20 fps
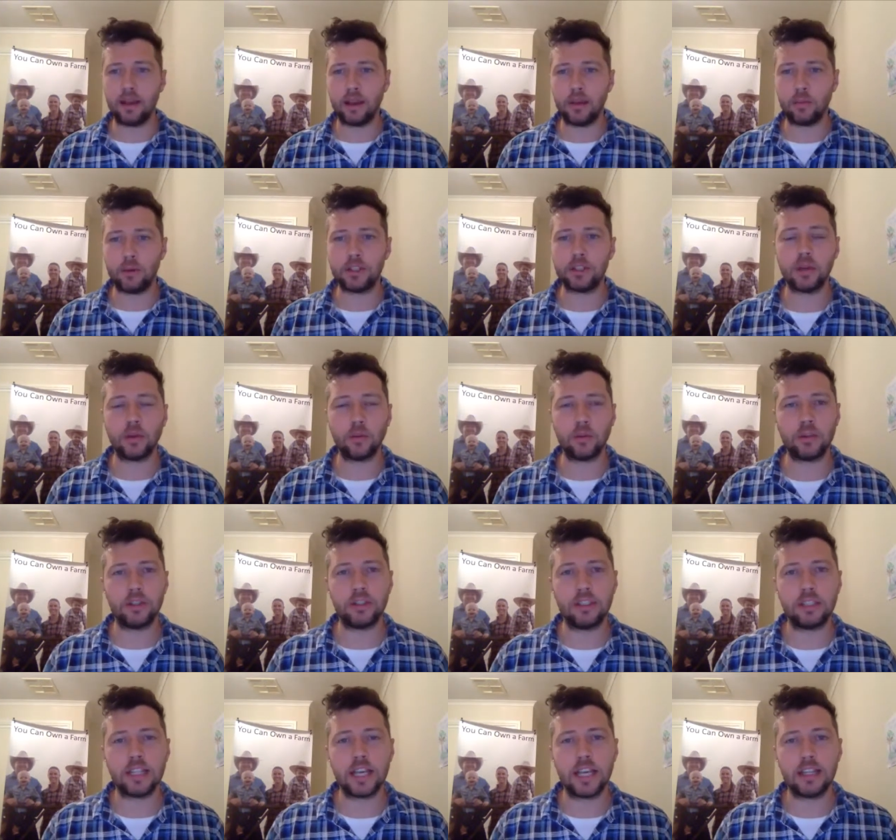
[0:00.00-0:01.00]
we don't want
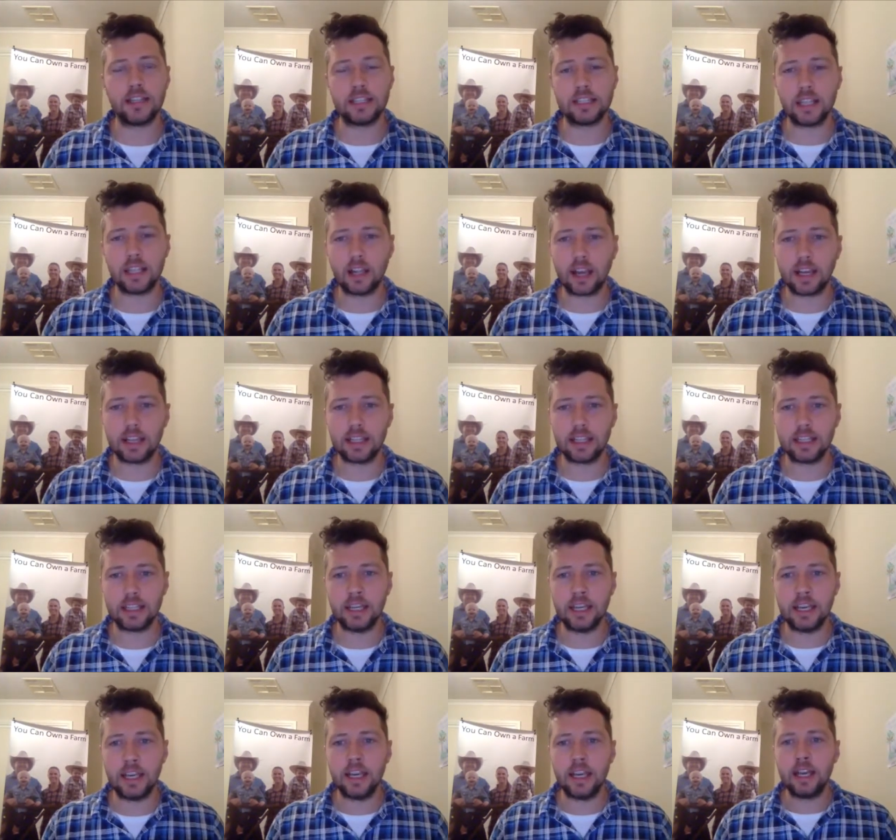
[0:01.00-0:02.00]
you to take this lightly.
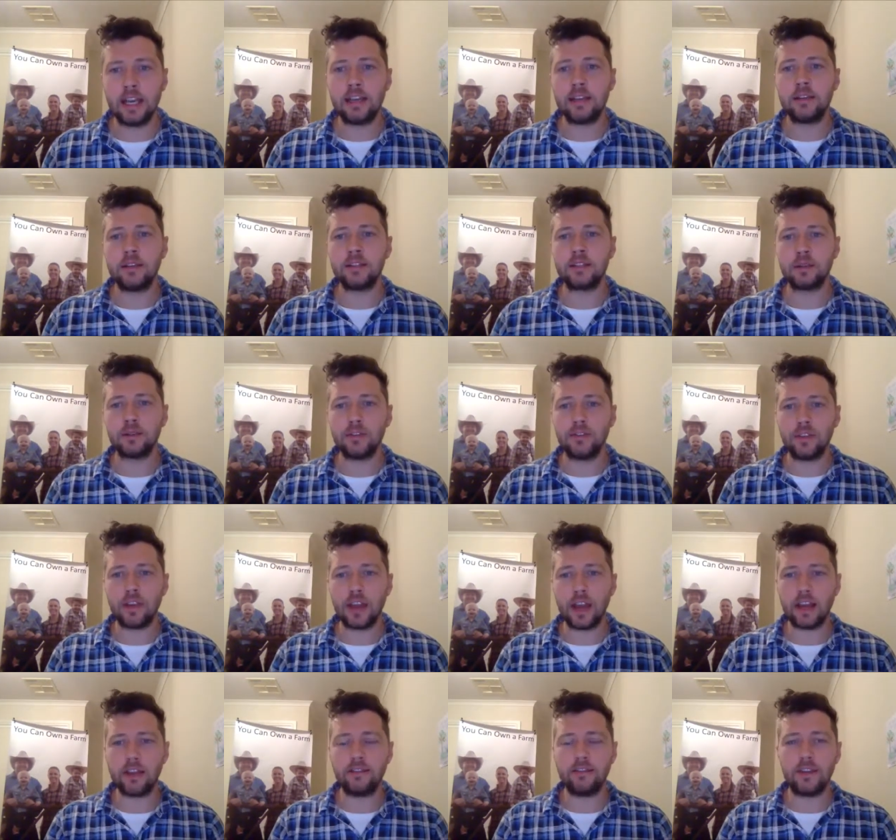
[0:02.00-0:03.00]
So if you
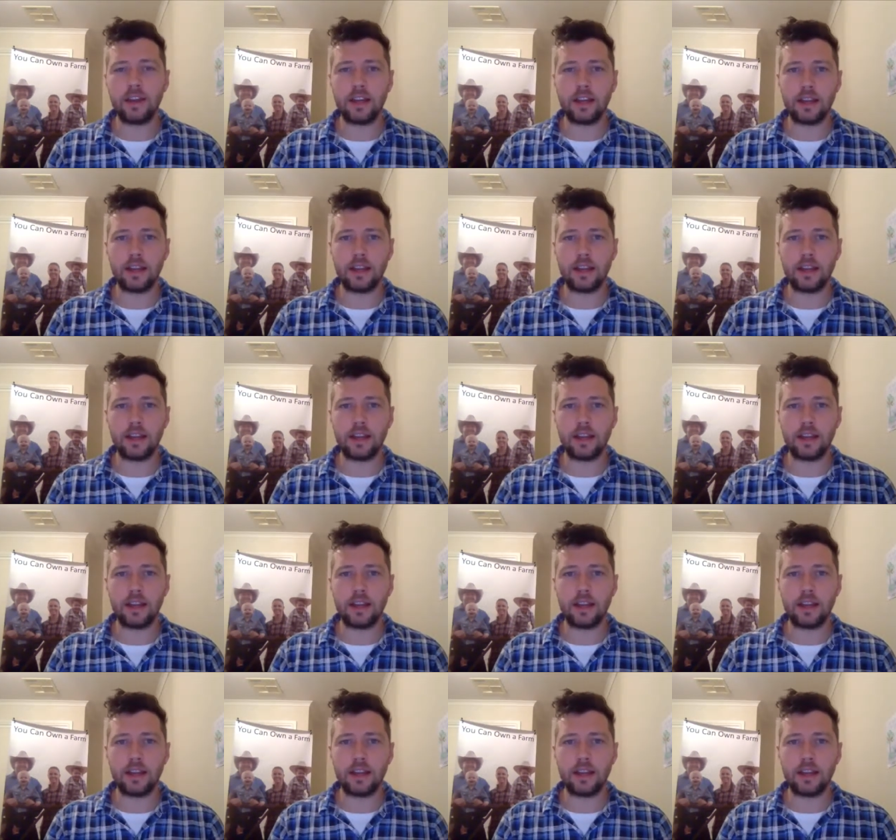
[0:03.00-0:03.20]
have